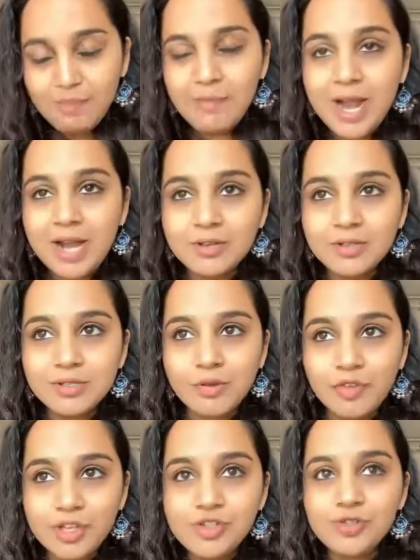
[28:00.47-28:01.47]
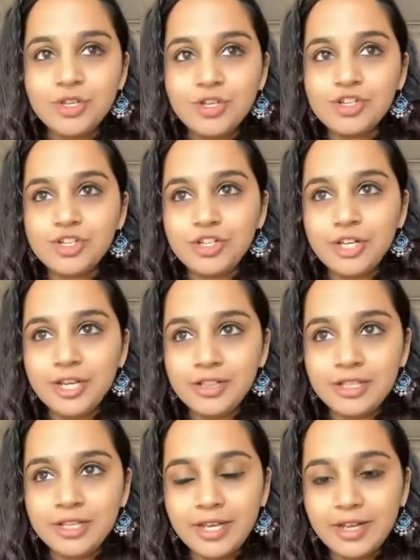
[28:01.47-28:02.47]
matters of education,
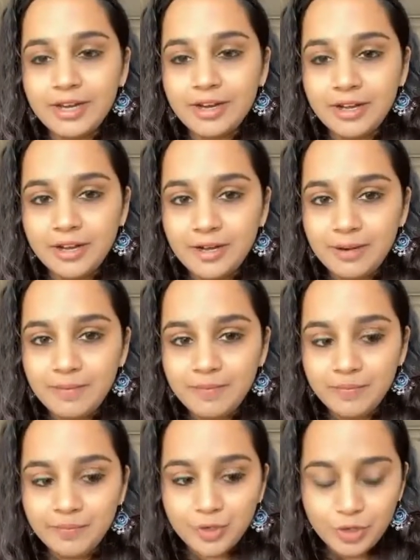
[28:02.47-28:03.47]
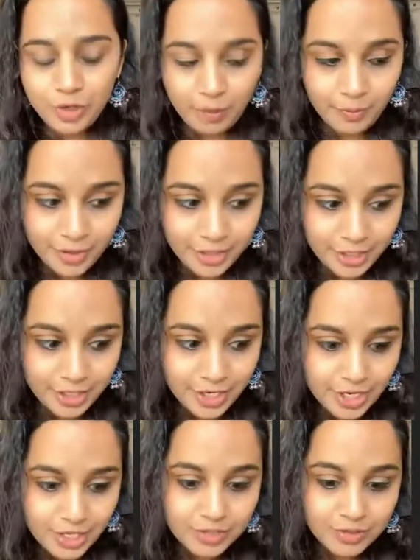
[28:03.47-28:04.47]
healthcare, predominantly.
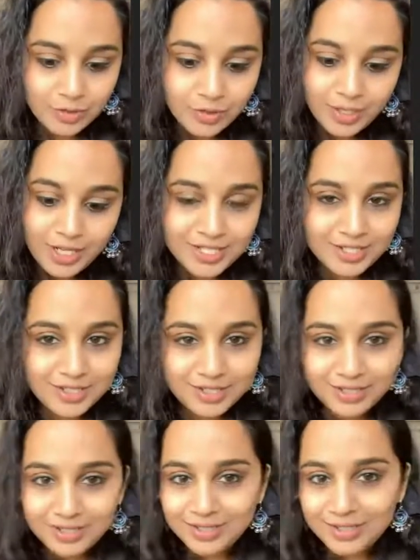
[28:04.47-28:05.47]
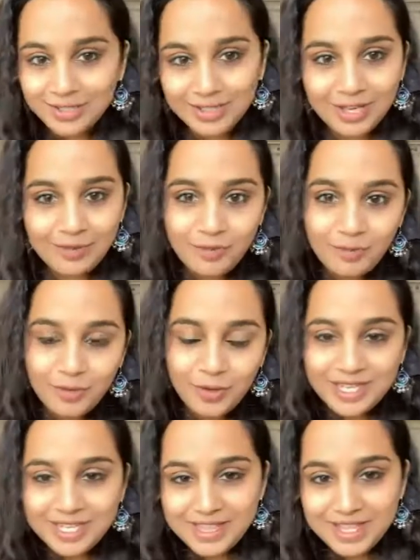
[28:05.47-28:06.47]
So
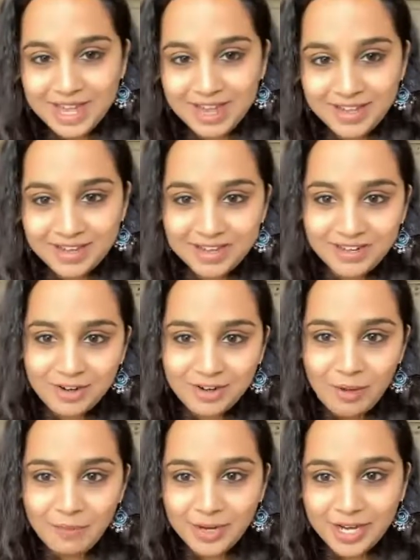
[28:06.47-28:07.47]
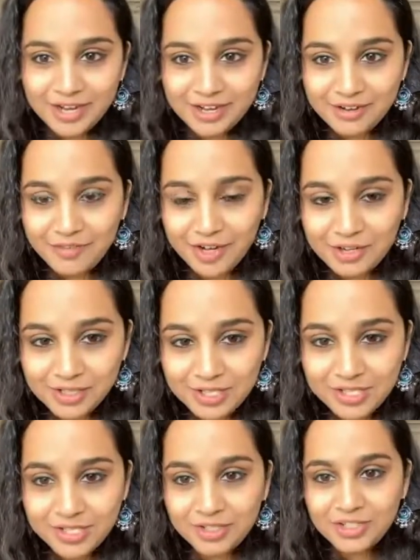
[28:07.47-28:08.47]
within our complicated federal
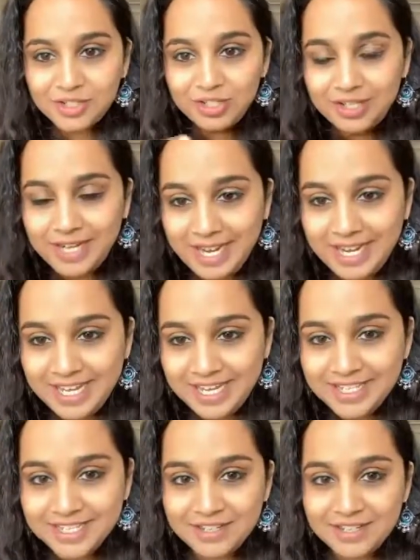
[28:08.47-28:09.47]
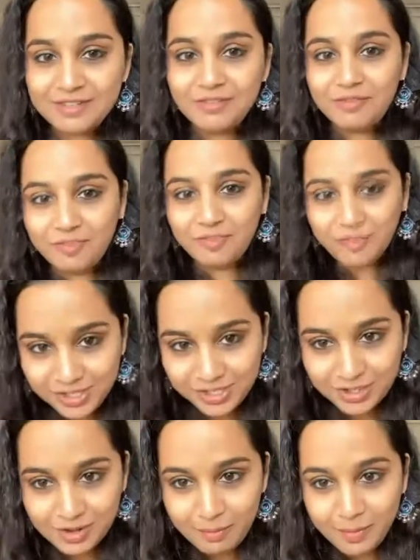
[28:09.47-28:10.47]
structure, Delhi is a
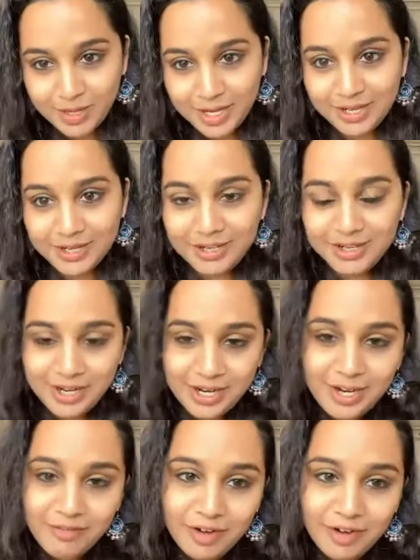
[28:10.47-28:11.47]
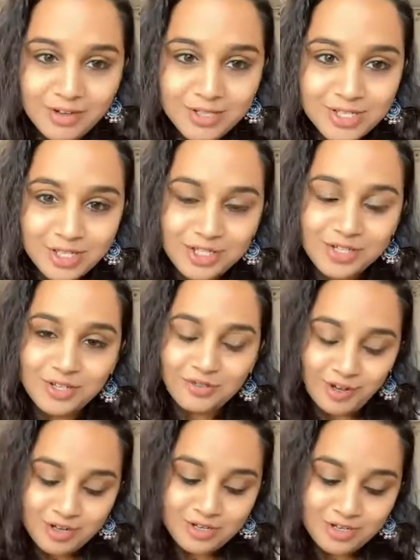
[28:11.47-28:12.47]
further complicated federal structure, a
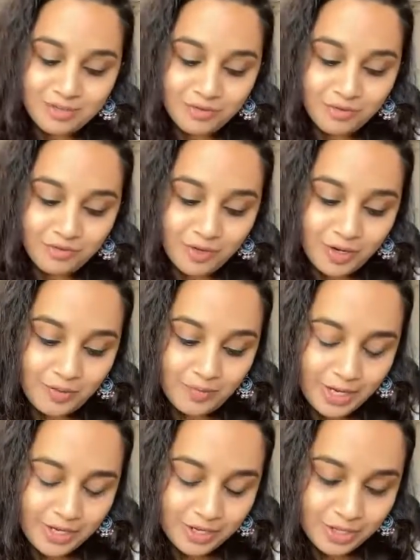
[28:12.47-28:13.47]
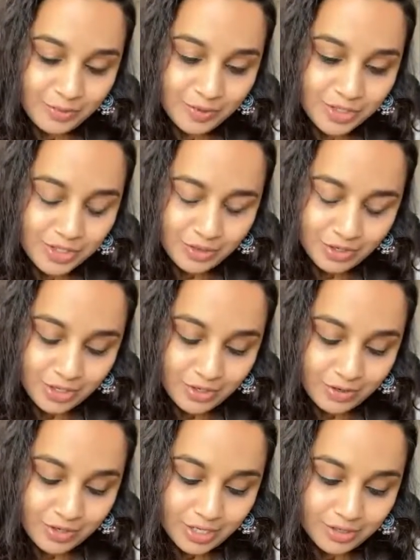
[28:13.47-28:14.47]
federal sort of entity, or
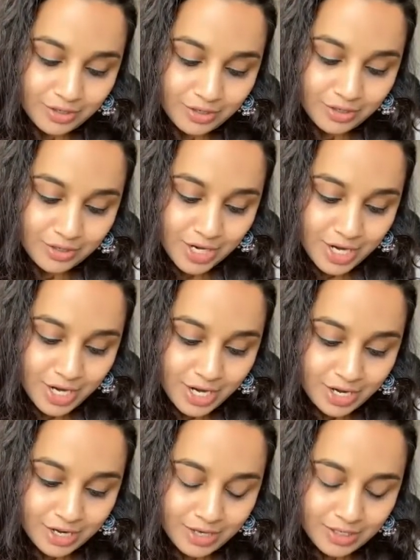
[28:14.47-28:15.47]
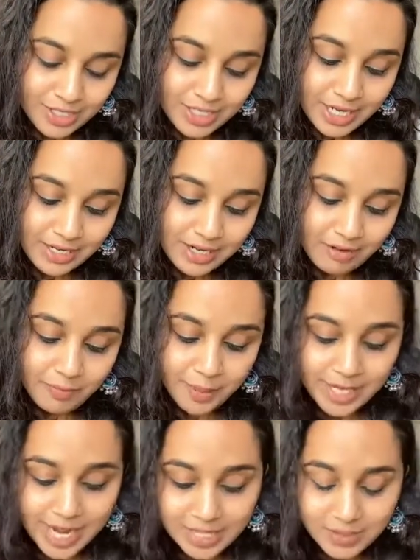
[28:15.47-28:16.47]
rather a state
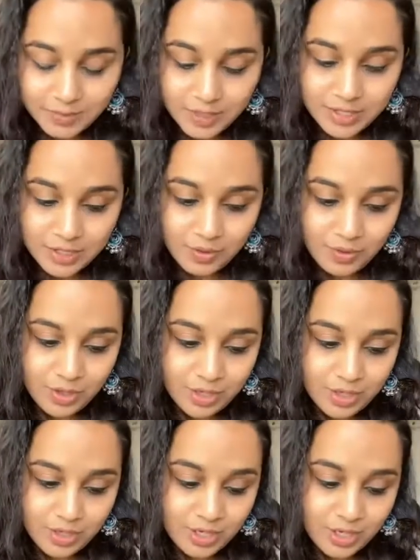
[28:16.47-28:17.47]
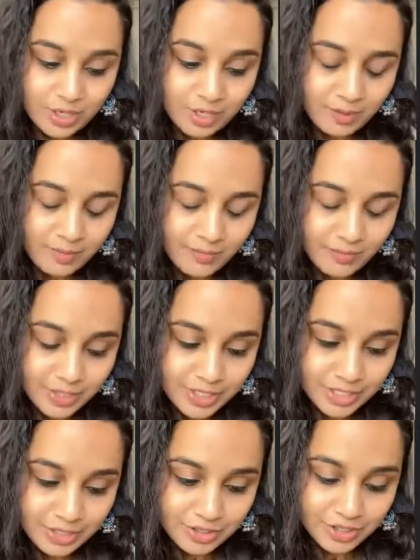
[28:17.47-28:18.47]
government as well as a union
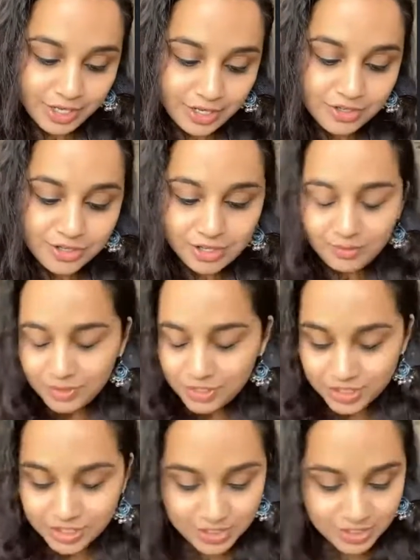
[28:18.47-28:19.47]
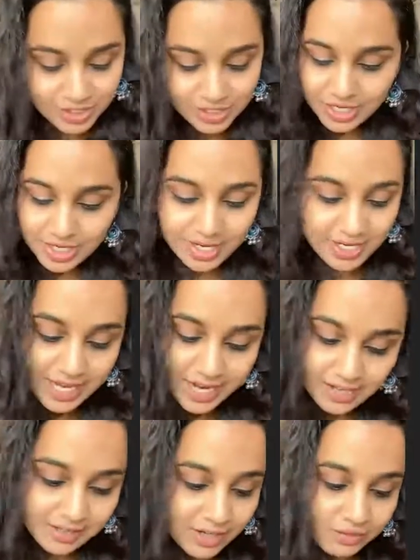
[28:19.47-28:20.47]
territory entity, which is just,
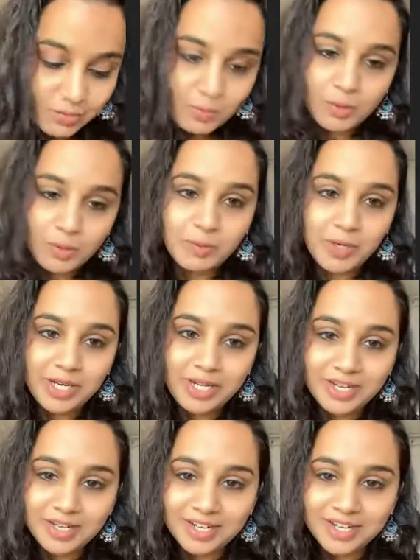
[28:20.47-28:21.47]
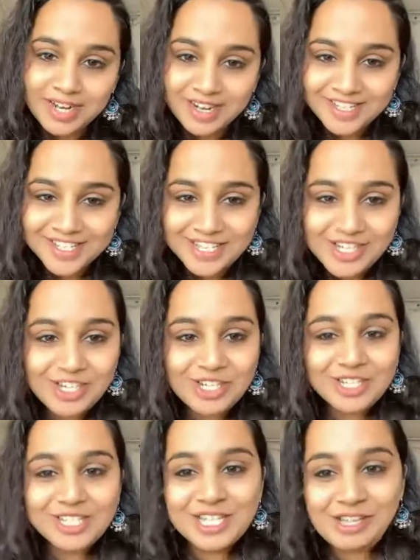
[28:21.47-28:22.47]
that would probably need an entire session
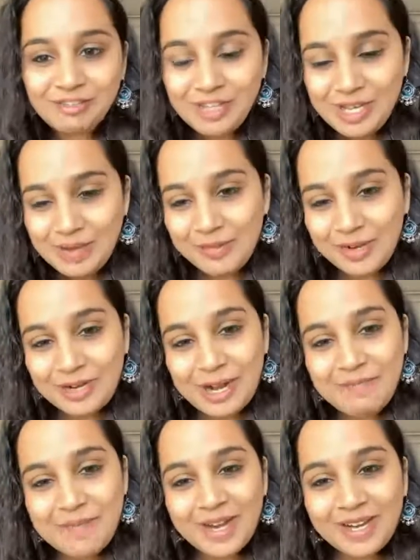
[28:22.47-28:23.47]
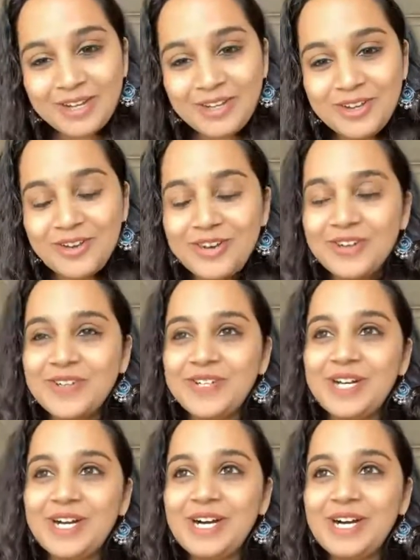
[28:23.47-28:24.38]
in itself. But to come back to your